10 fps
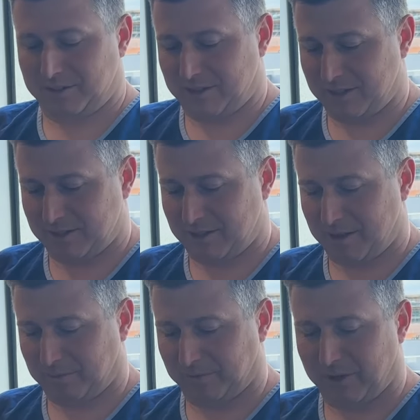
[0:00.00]
this
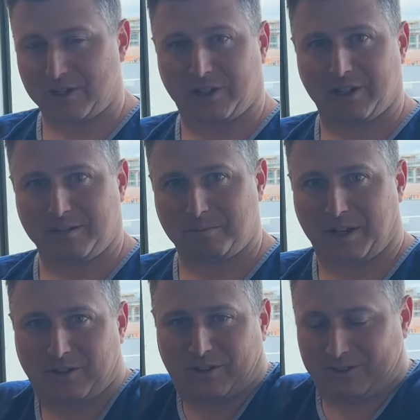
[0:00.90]
being a doctor, being
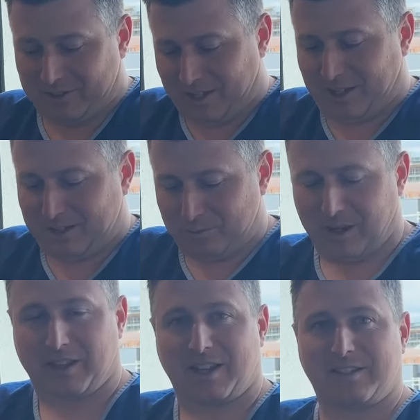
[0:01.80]
a doctor, they get to or wear
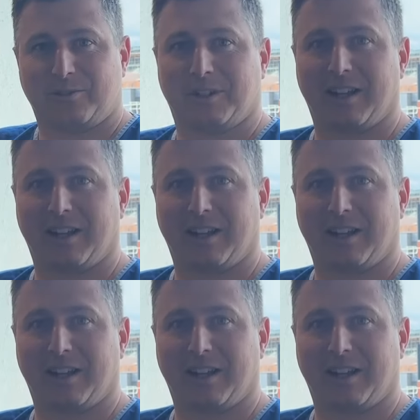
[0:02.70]
nurse. these all day.